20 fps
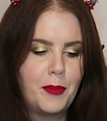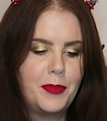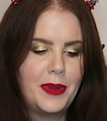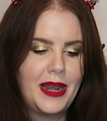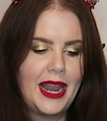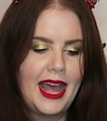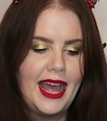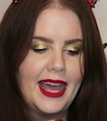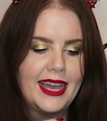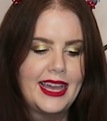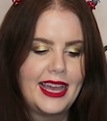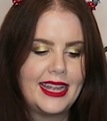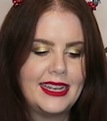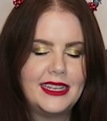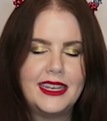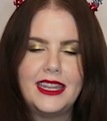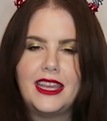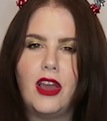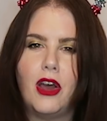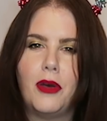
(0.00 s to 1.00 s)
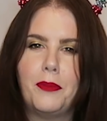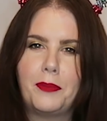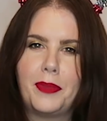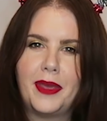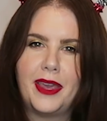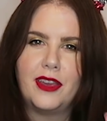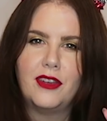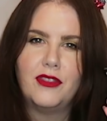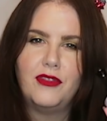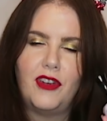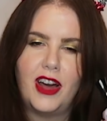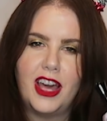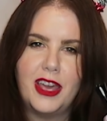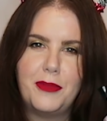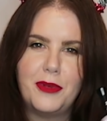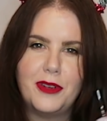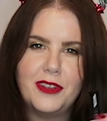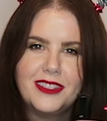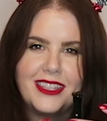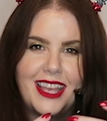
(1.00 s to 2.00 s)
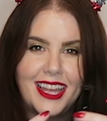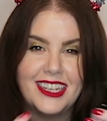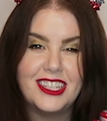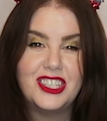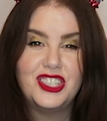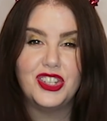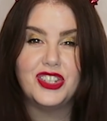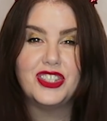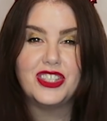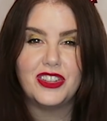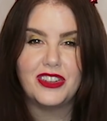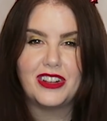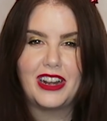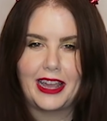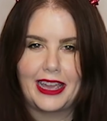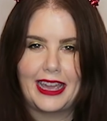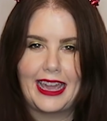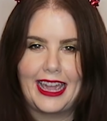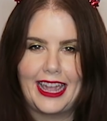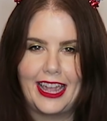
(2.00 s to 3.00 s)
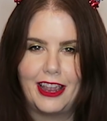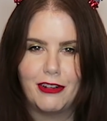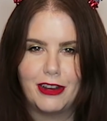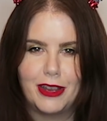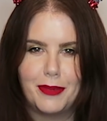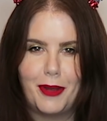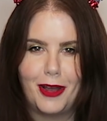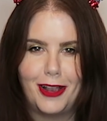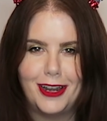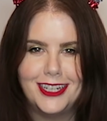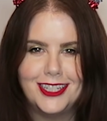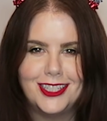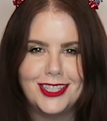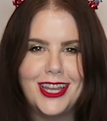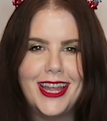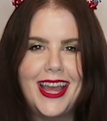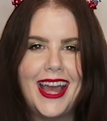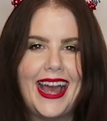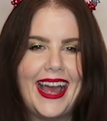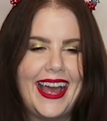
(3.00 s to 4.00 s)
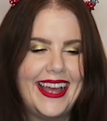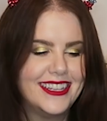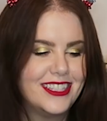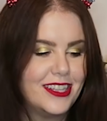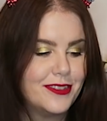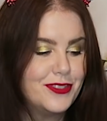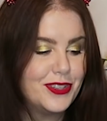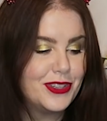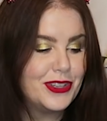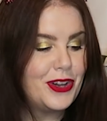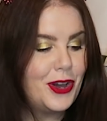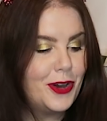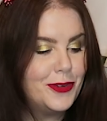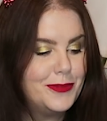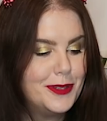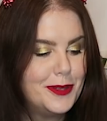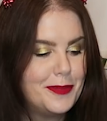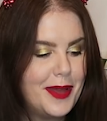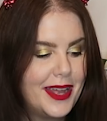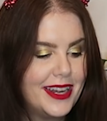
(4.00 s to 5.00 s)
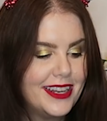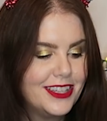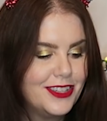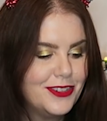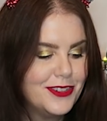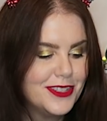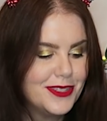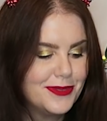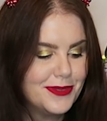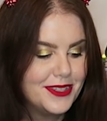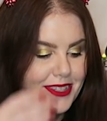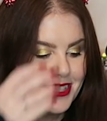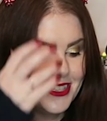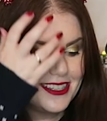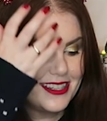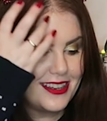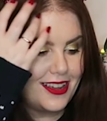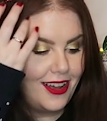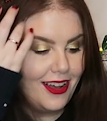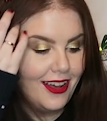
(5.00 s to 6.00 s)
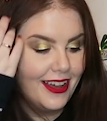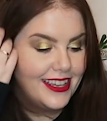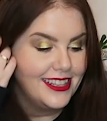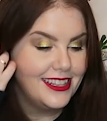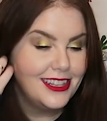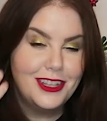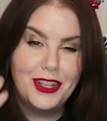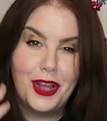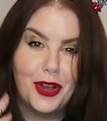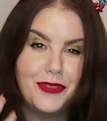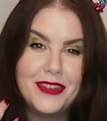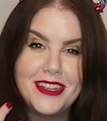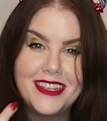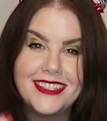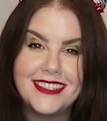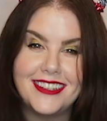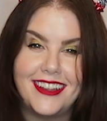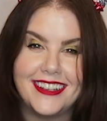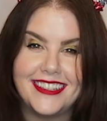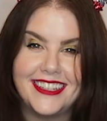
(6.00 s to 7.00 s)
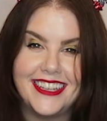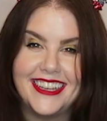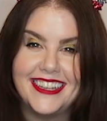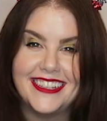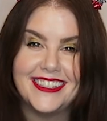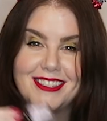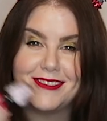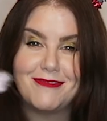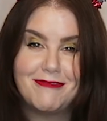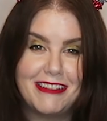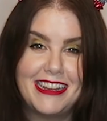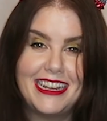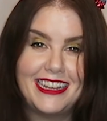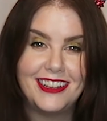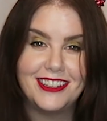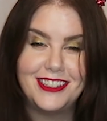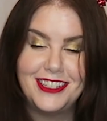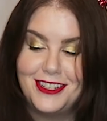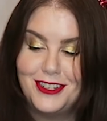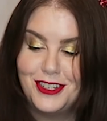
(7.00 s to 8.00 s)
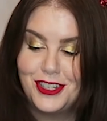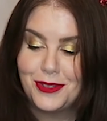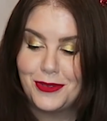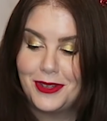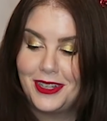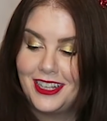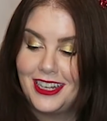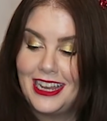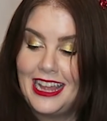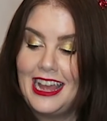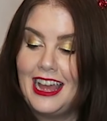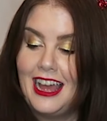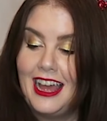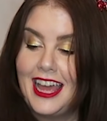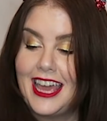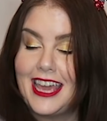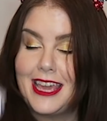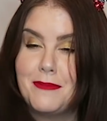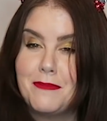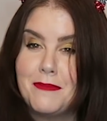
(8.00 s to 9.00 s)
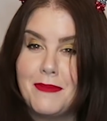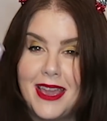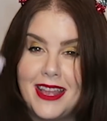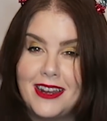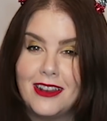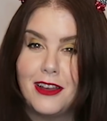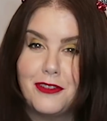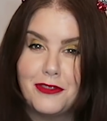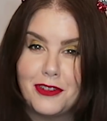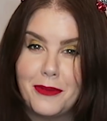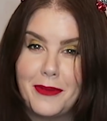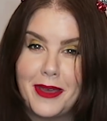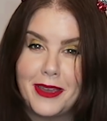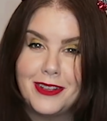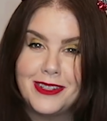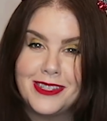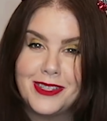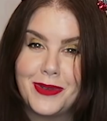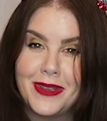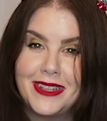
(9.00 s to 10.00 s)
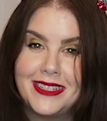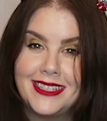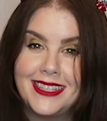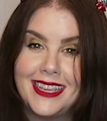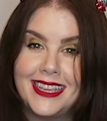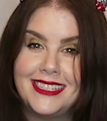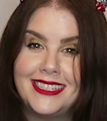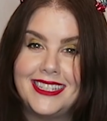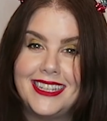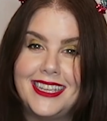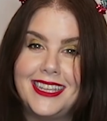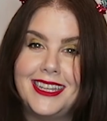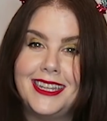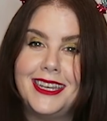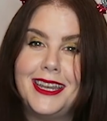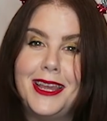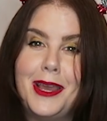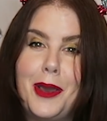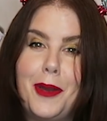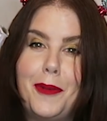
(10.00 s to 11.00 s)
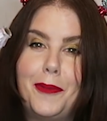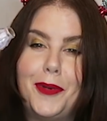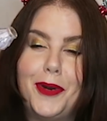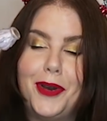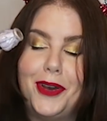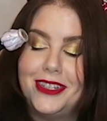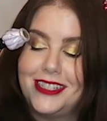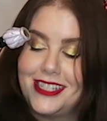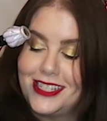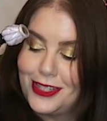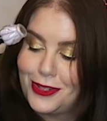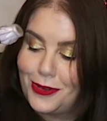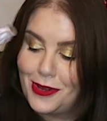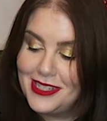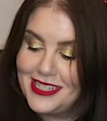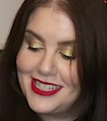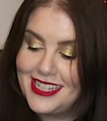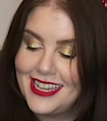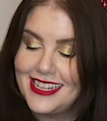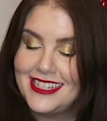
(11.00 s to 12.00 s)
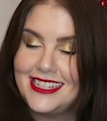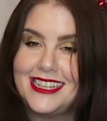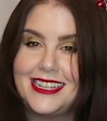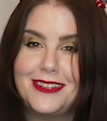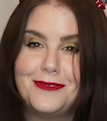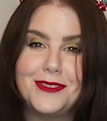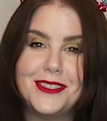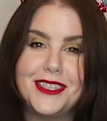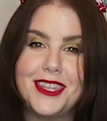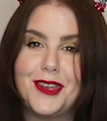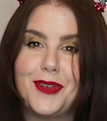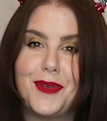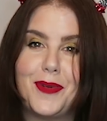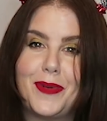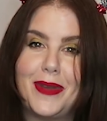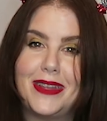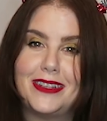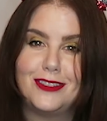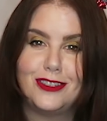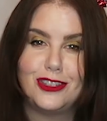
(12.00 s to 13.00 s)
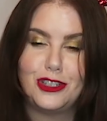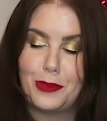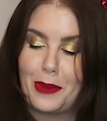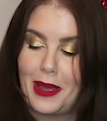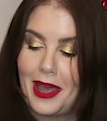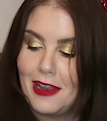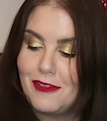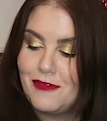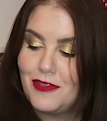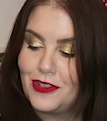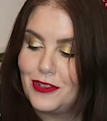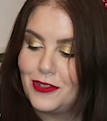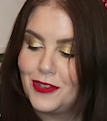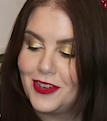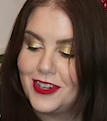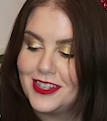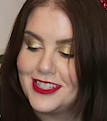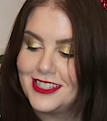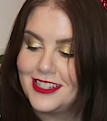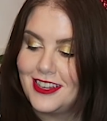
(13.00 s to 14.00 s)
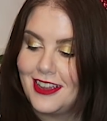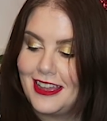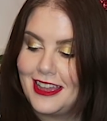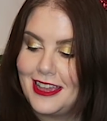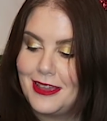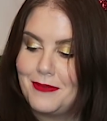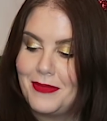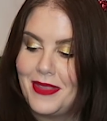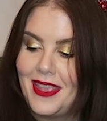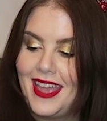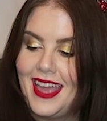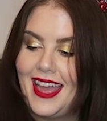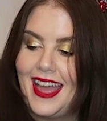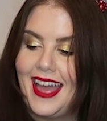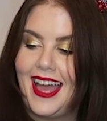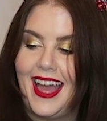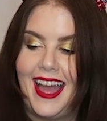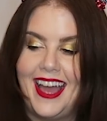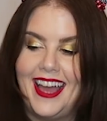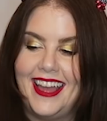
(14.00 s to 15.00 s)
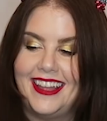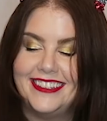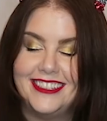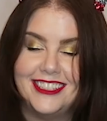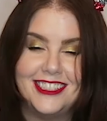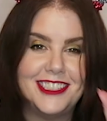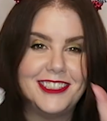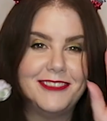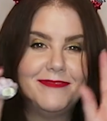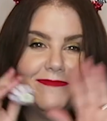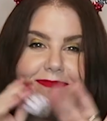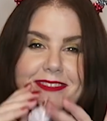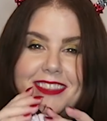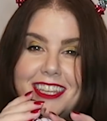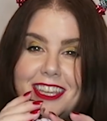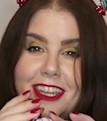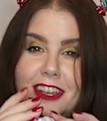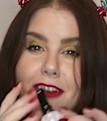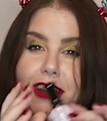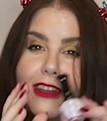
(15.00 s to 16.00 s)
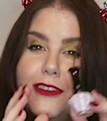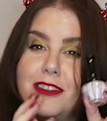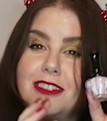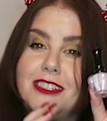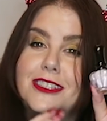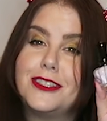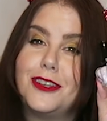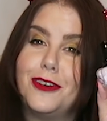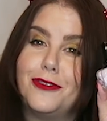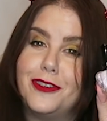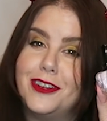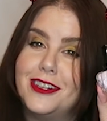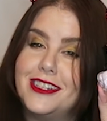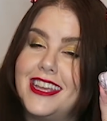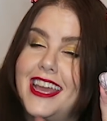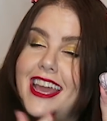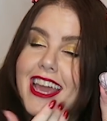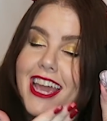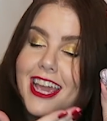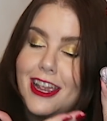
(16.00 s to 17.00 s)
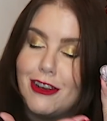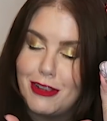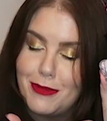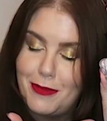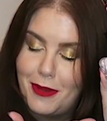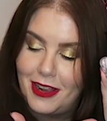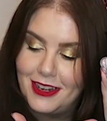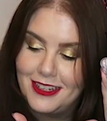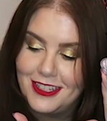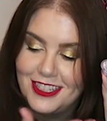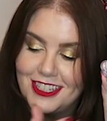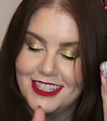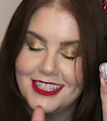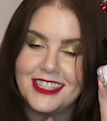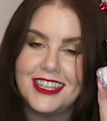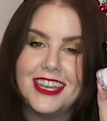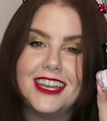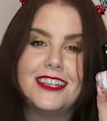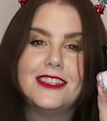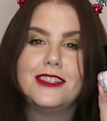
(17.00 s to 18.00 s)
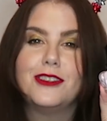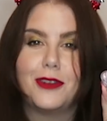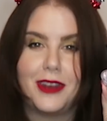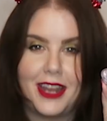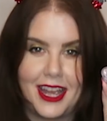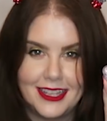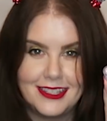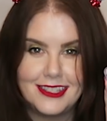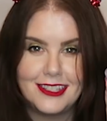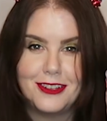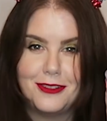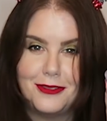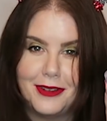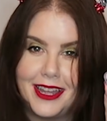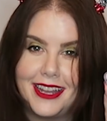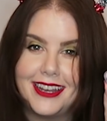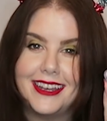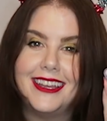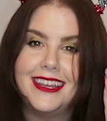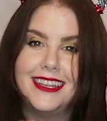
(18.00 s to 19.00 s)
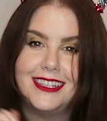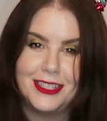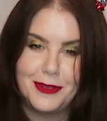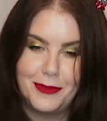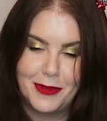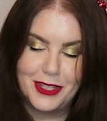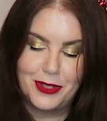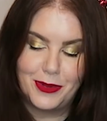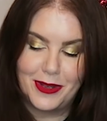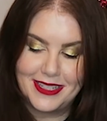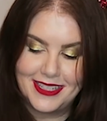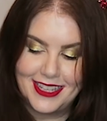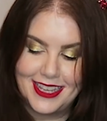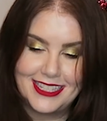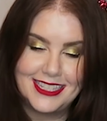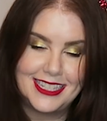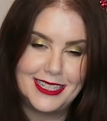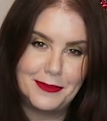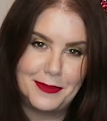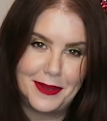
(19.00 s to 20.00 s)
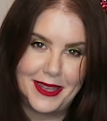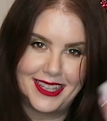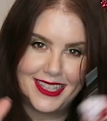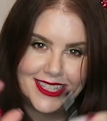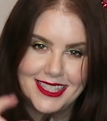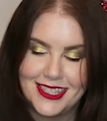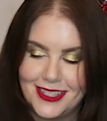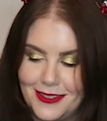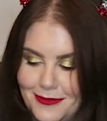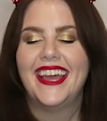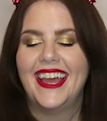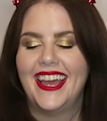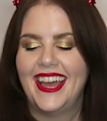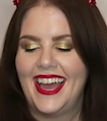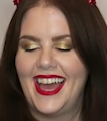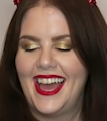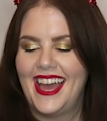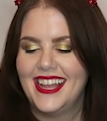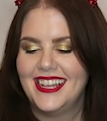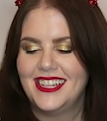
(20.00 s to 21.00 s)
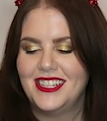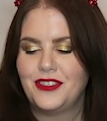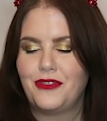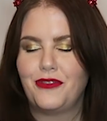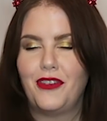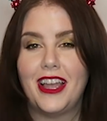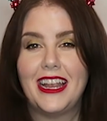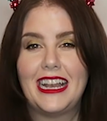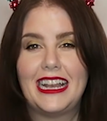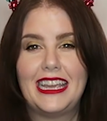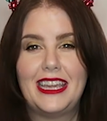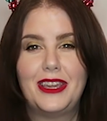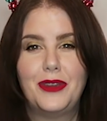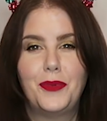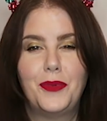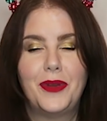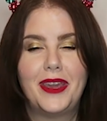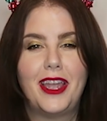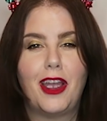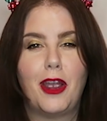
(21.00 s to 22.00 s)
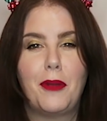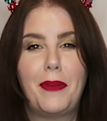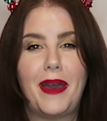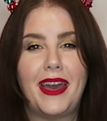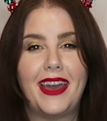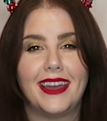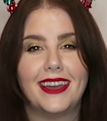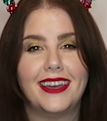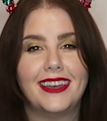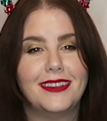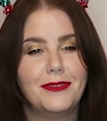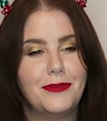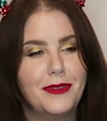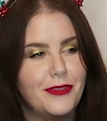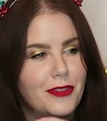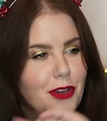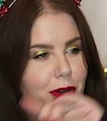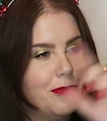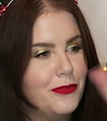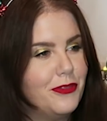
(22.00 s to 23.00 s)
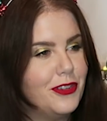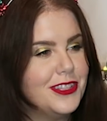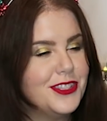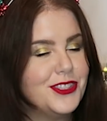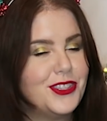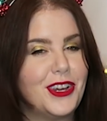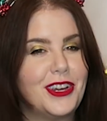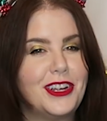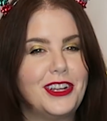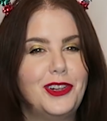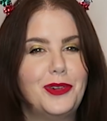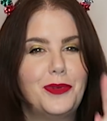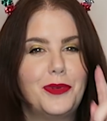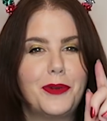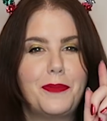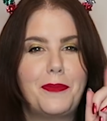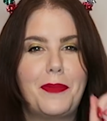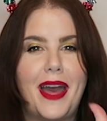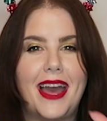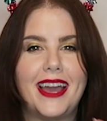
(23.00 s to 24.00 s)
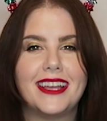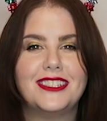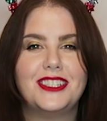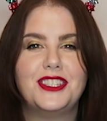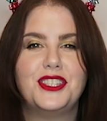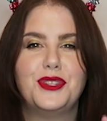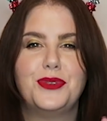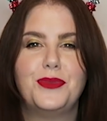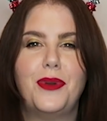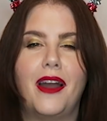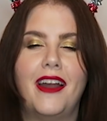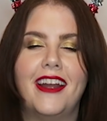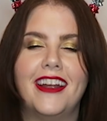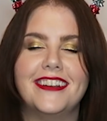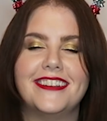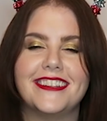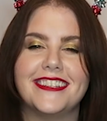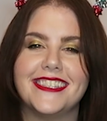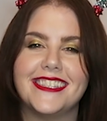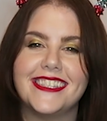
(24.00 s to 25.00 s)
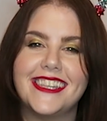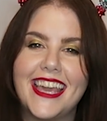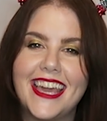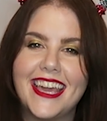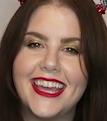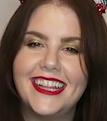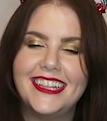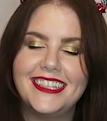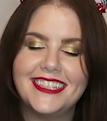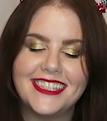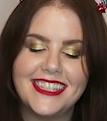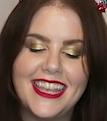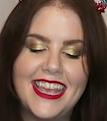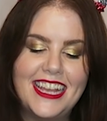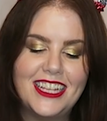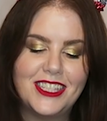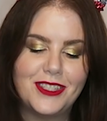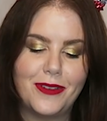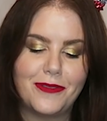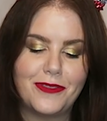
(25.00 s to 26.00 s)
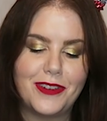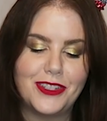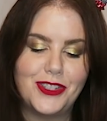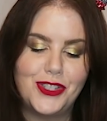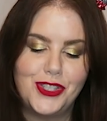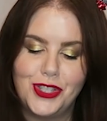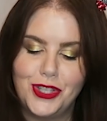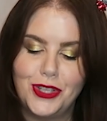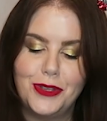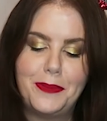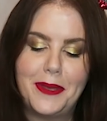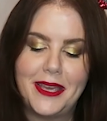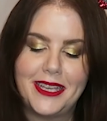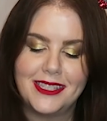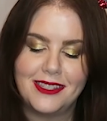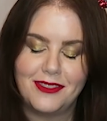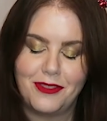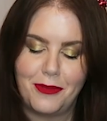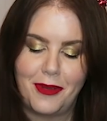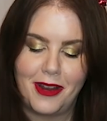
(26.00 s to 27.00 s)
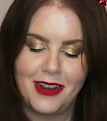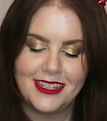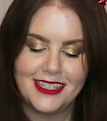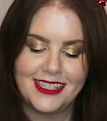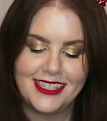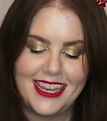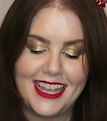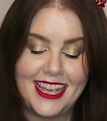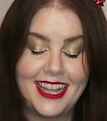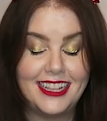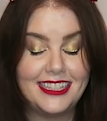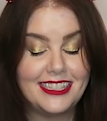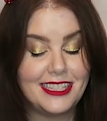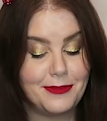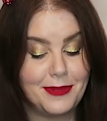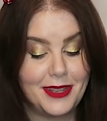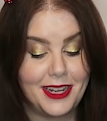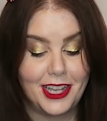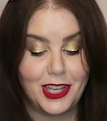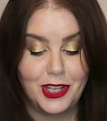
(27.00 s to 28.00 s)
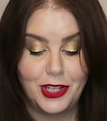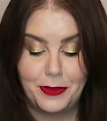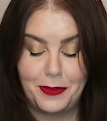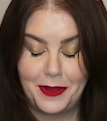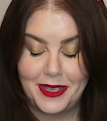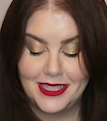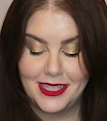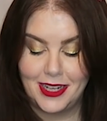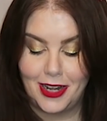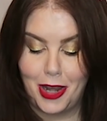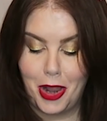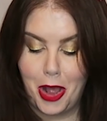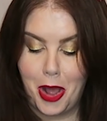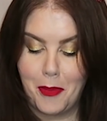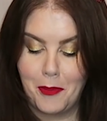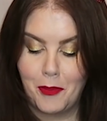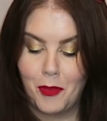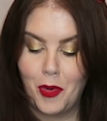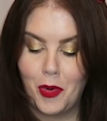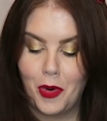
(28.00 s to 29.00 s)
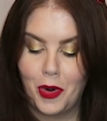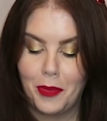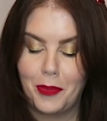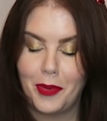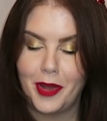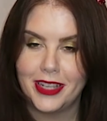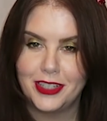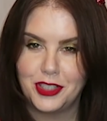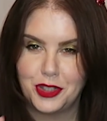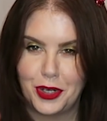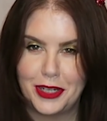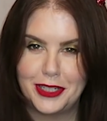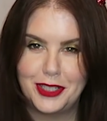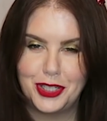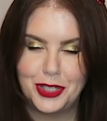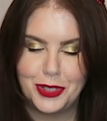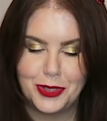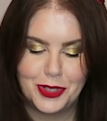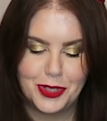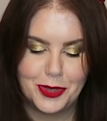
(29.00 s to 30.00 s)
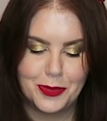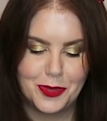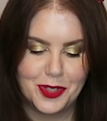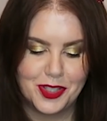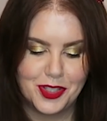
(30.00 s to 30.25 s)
black and neon pink fibres, and it does look like a hairy polish. And I've done a couple of manicures with it. I love it. I think it's really unusual. It may not have come out in 2018, but 2018 was the year I went to Japan for the first time, and the year I discovered hairy polishes. So it has to go in to my 2018 picks. And finally, we are back. We've come full circle. We're back to Ard As Nails. So I've got 2 picks from Ard As Nails. I mean, I could have picked a lot more, but I tried to show some